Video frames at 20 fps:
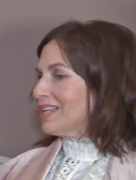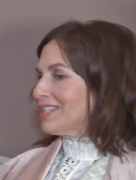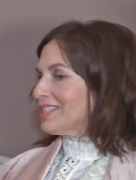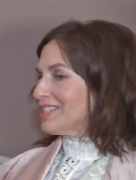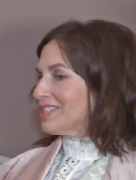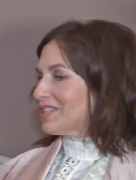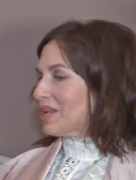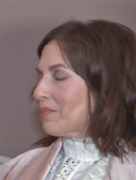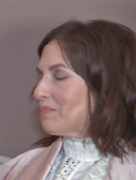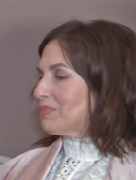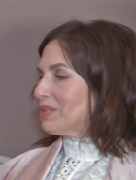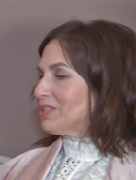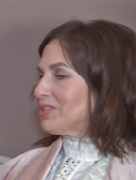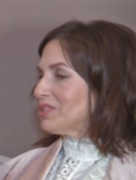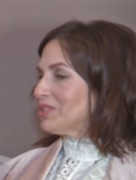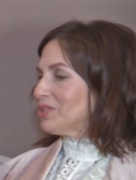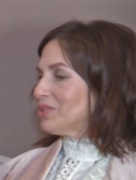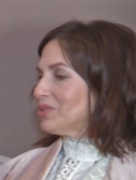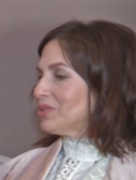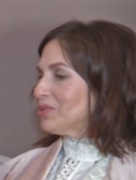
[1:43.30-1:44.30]
step
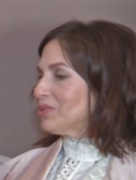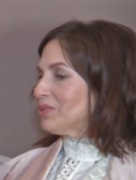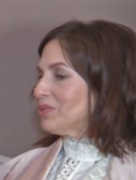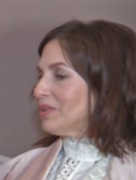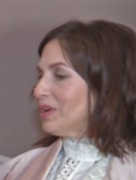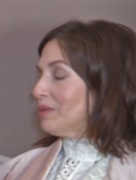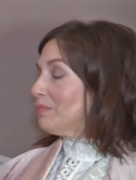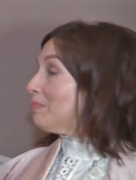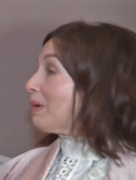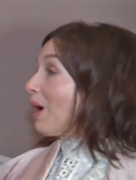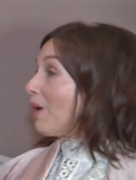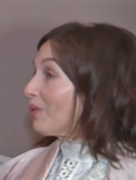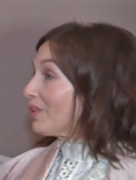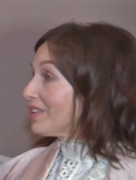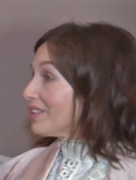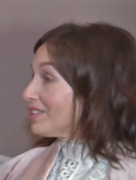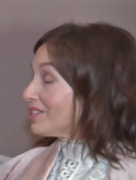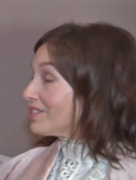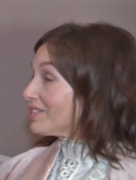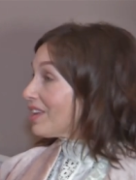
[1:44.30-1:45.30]
into
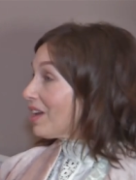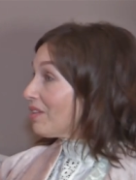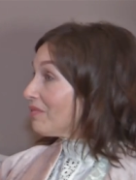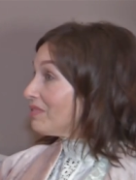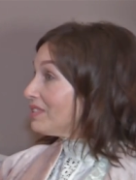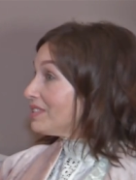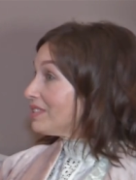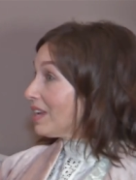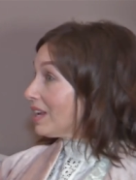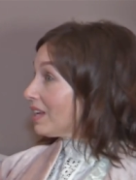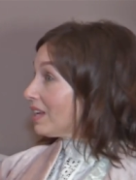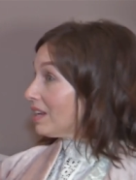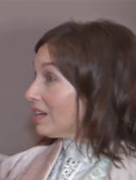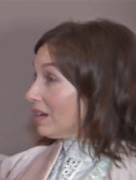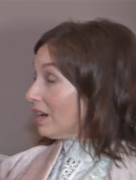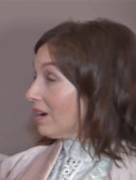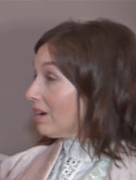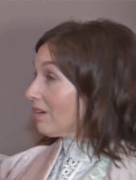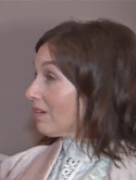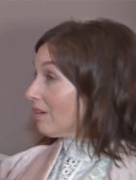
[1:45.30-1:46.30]
empowering yourself and taking
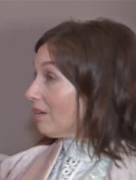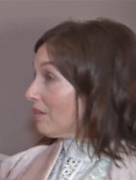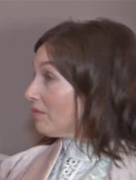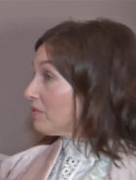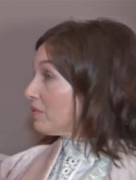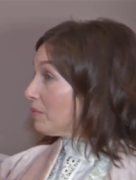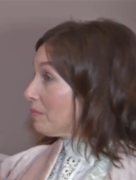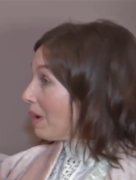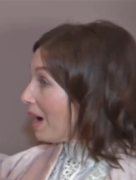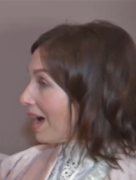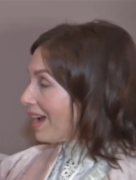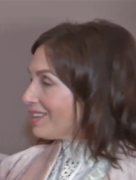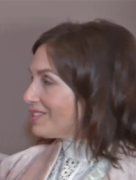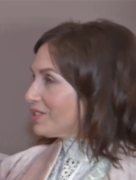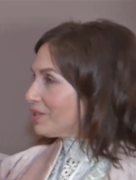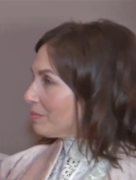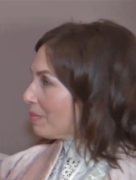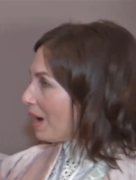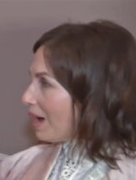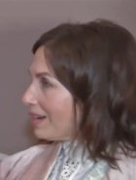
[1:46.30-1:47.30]
care of your mind,
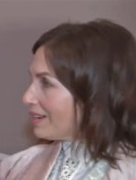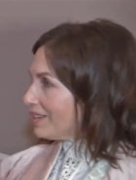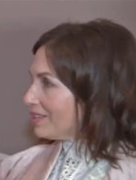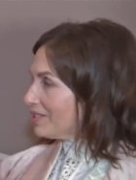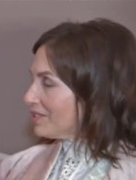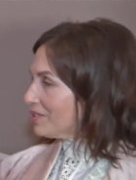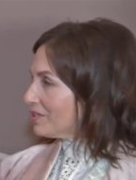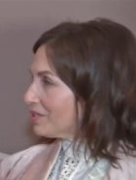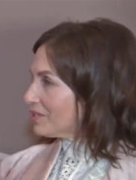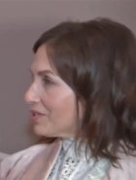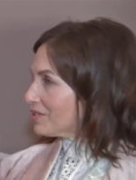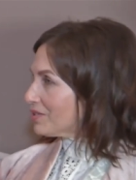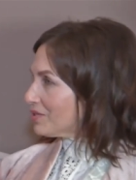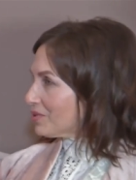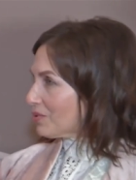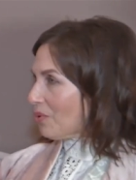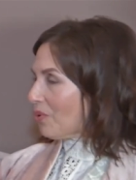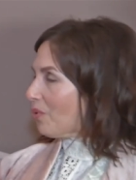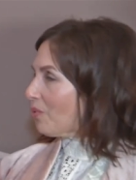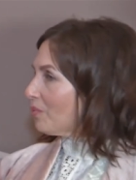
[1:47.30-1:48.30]
your body, and your
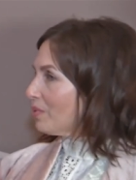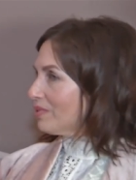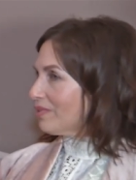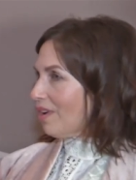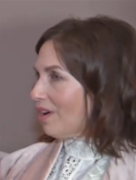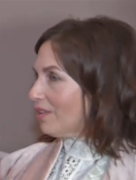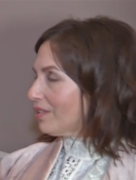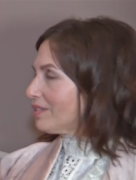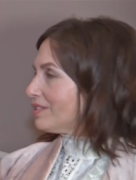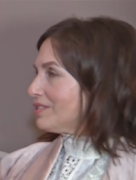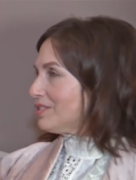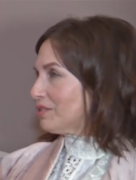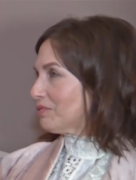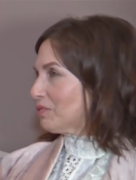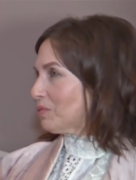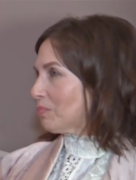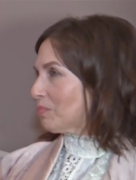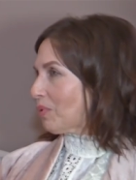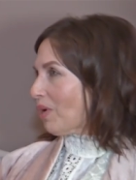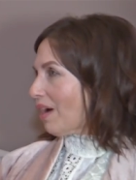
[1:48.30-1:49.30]
soul with all the
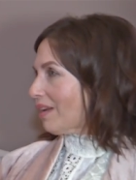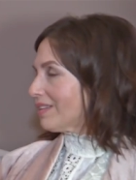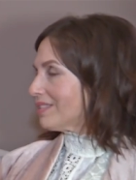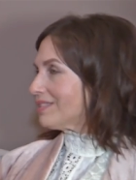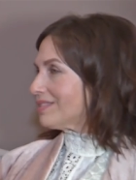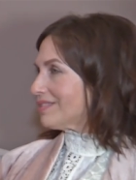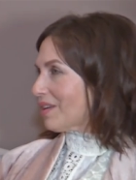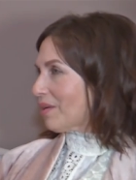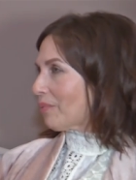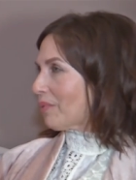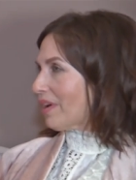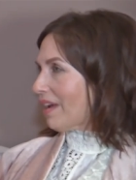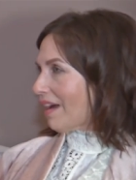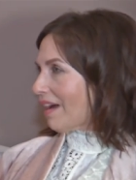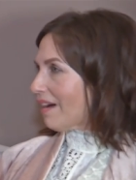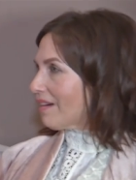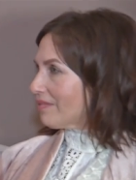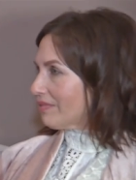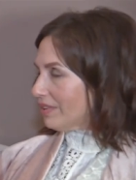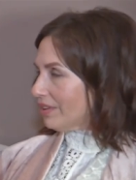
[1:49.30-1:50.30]
different products that we
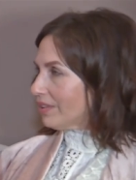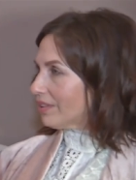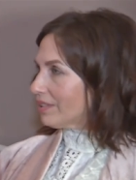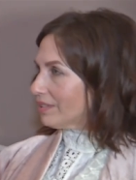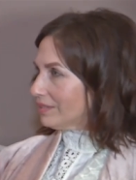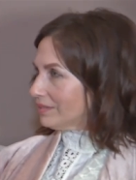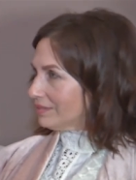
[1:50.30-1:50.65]
have here.